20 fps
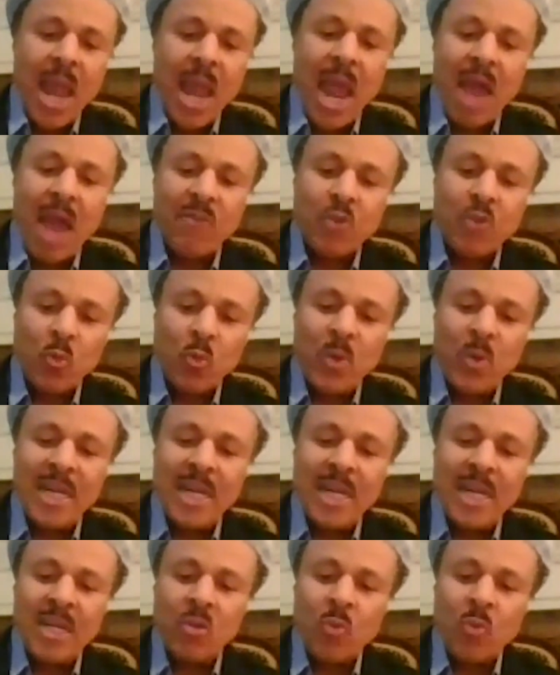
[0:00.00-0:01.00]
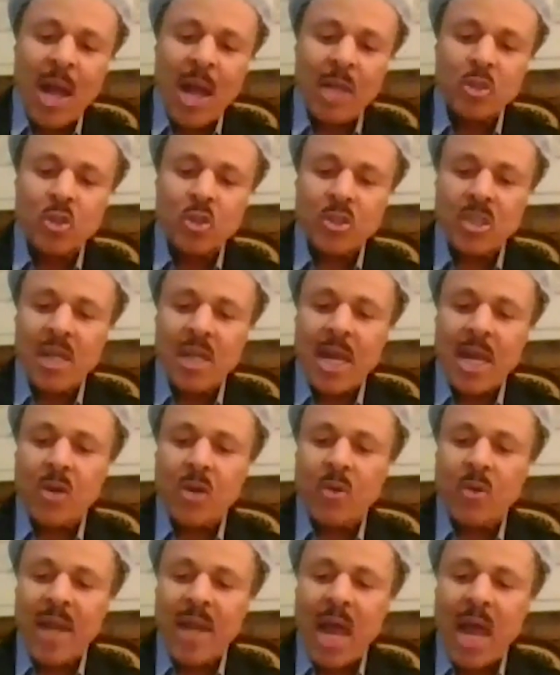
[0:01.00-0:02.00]
After reading Roger's
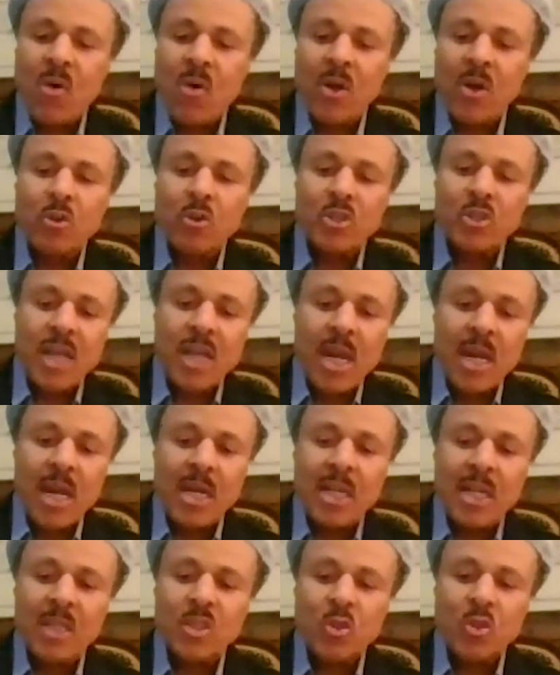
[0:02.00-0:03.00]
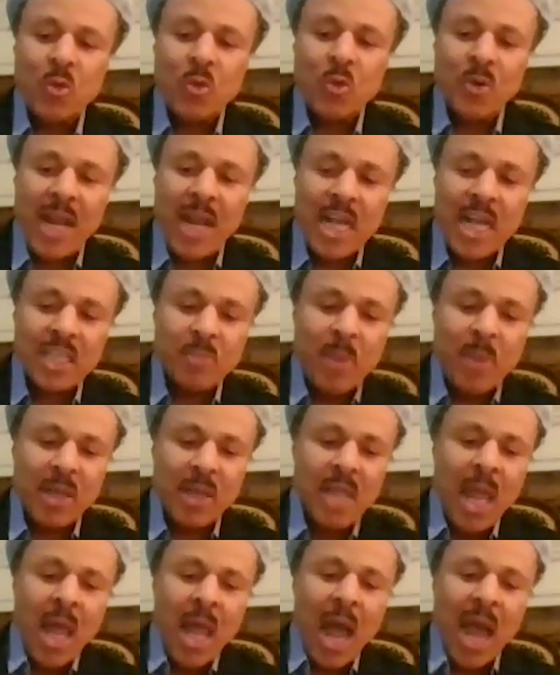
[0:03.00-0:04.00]
letter and now understanding certain
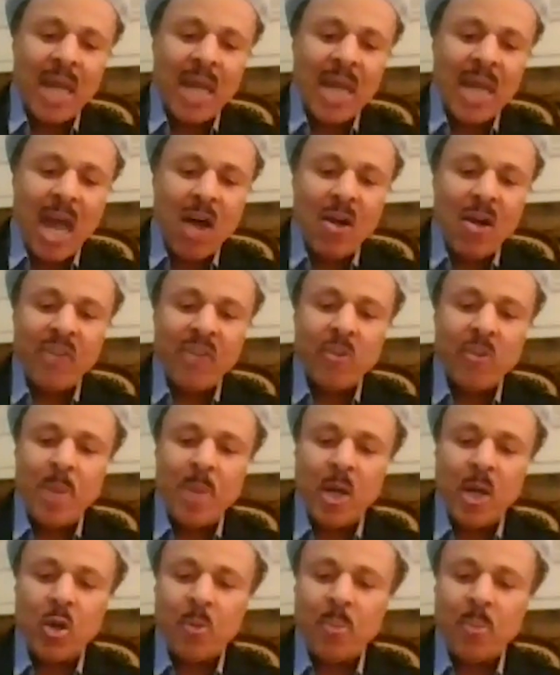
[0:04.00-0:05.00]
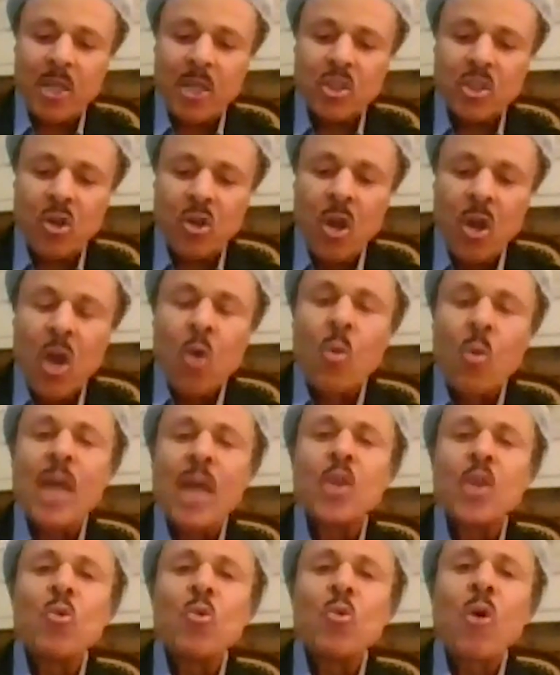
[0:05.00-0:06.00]
aspects, I now have a better picture why
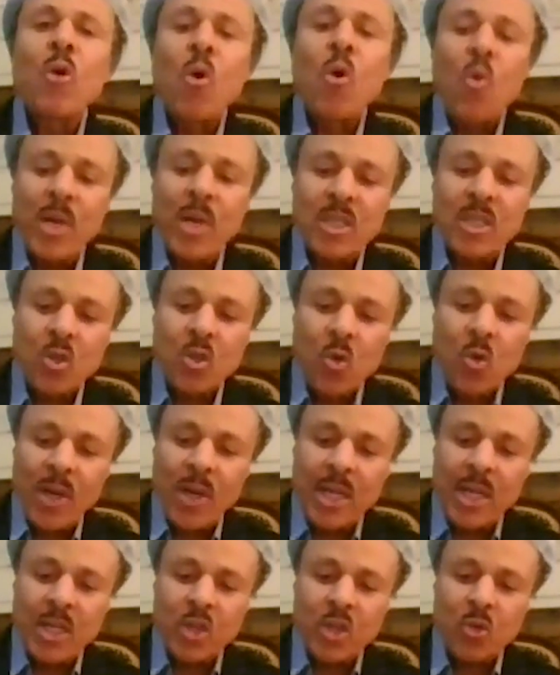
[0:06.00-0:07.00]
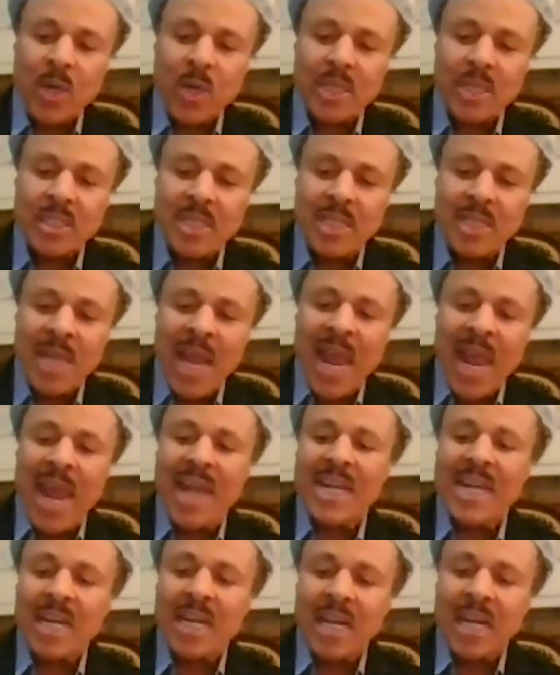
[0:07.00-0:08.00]
you were always so interested
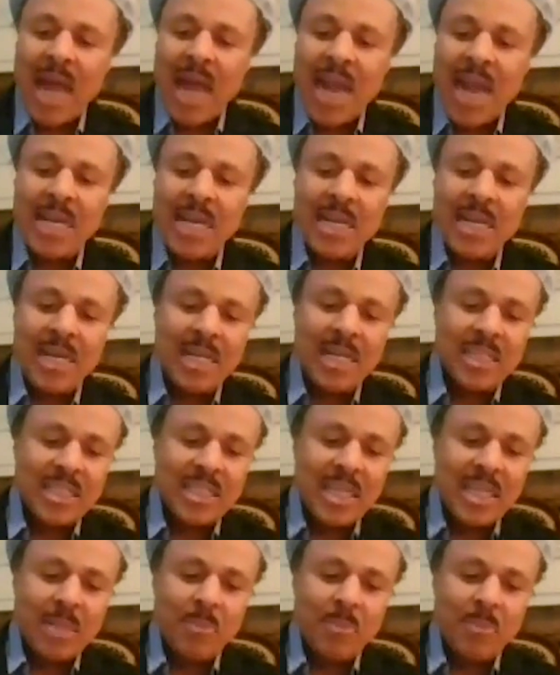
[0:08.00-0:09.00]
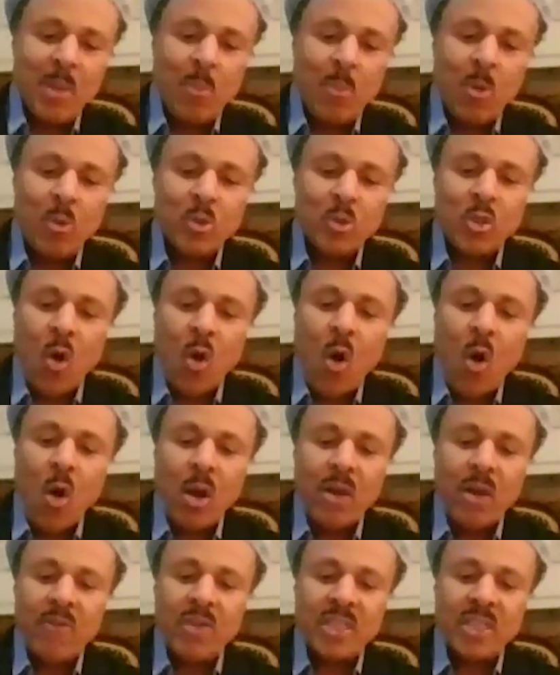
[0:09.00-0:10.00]
and delighted and sent memos to
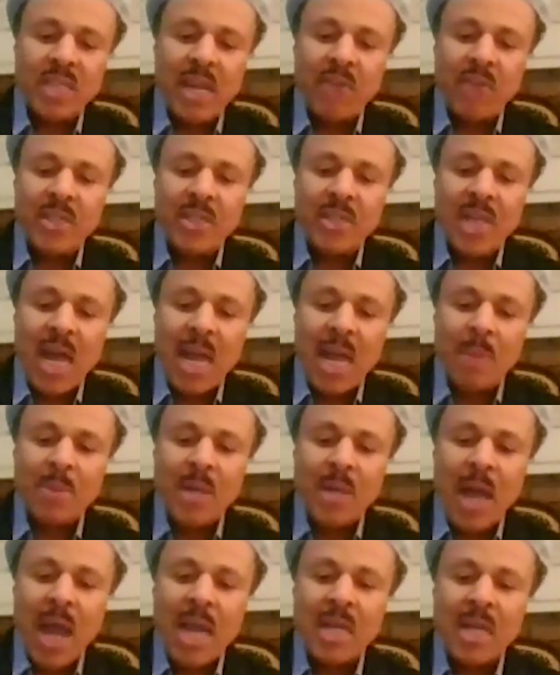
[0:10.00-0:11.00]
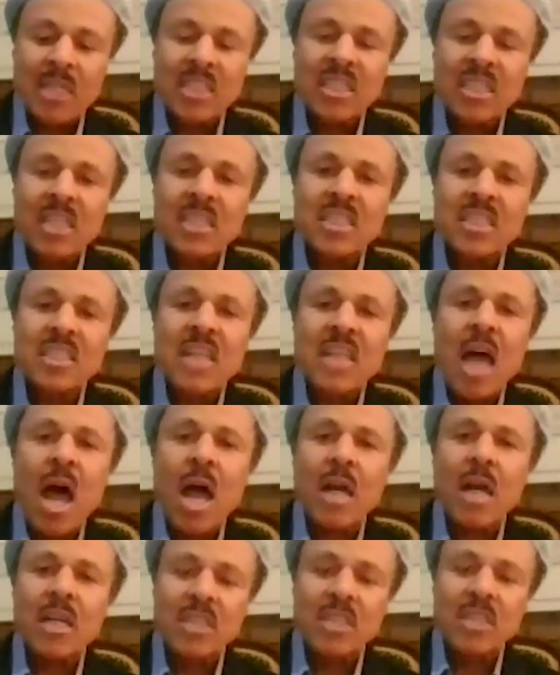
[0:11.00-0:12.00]
all of us every time Gaia's
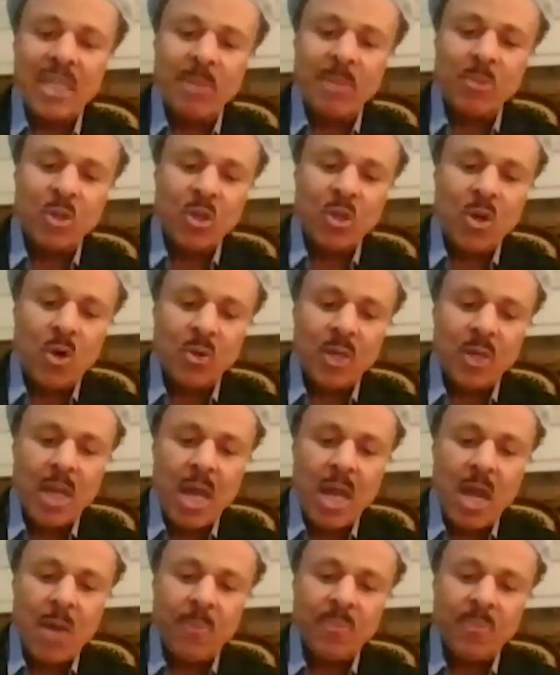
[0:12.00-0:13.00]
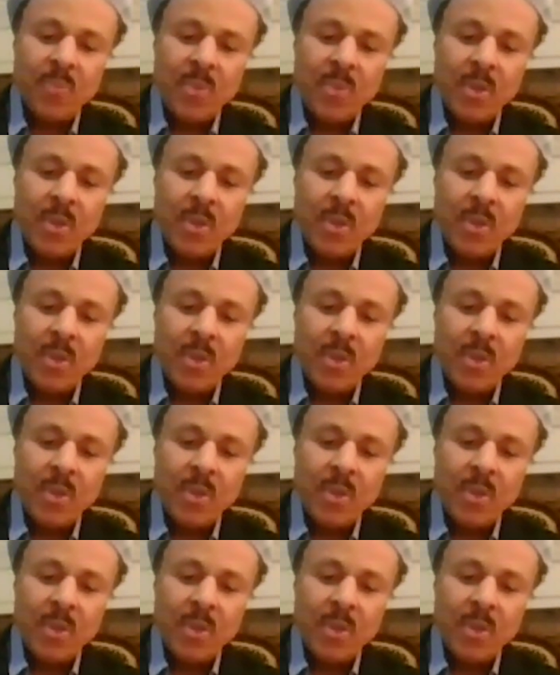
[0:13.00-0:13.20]
stock seemed to go down.